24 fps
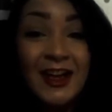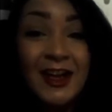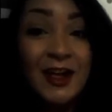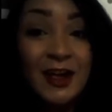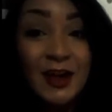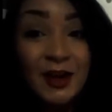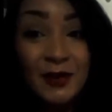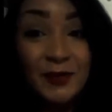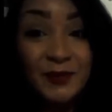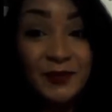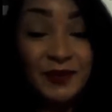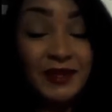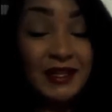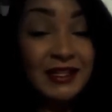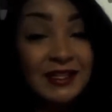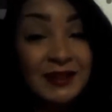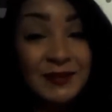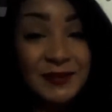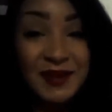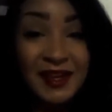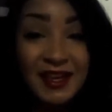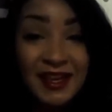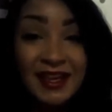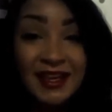um,
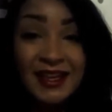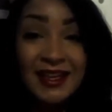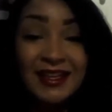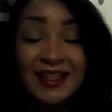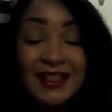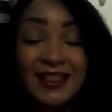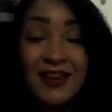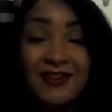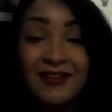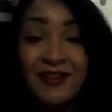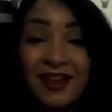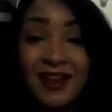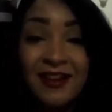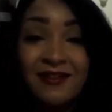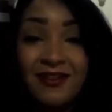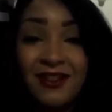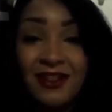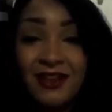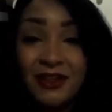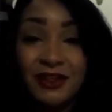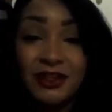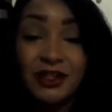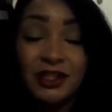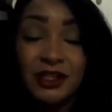it's me, Lovely
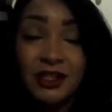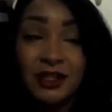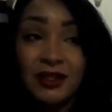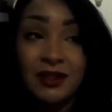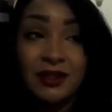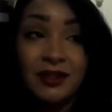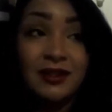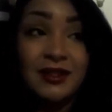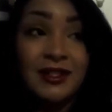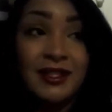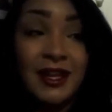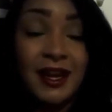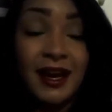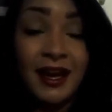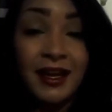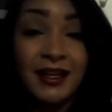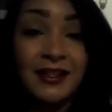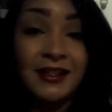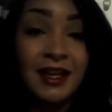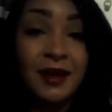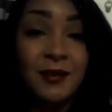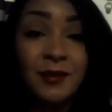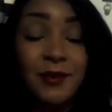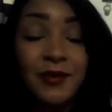Evolution. Today
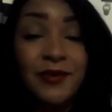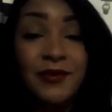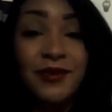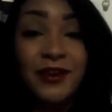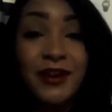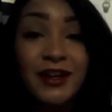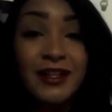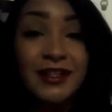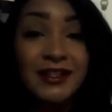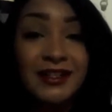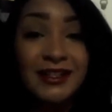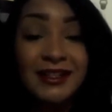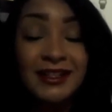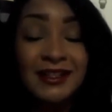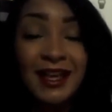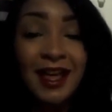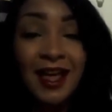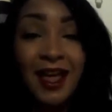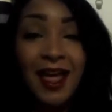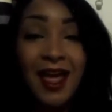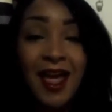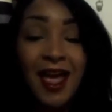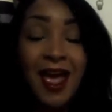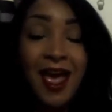is April 1st.
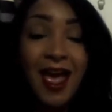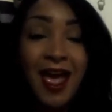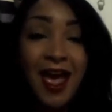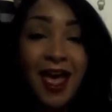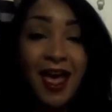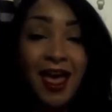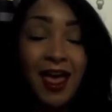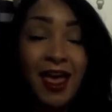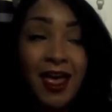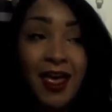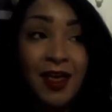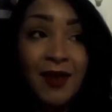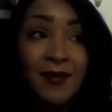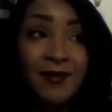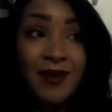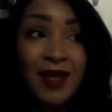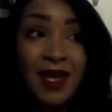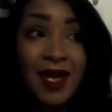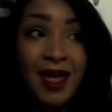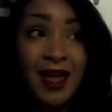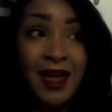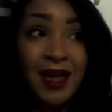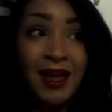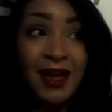Um,
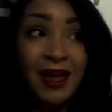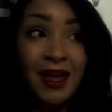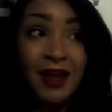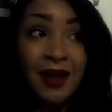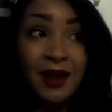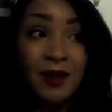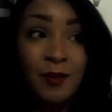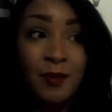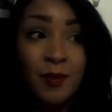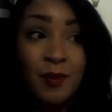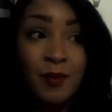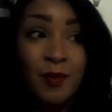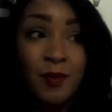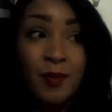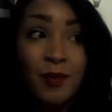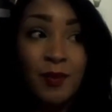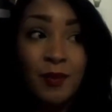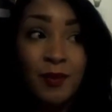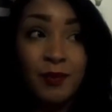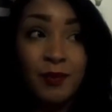I am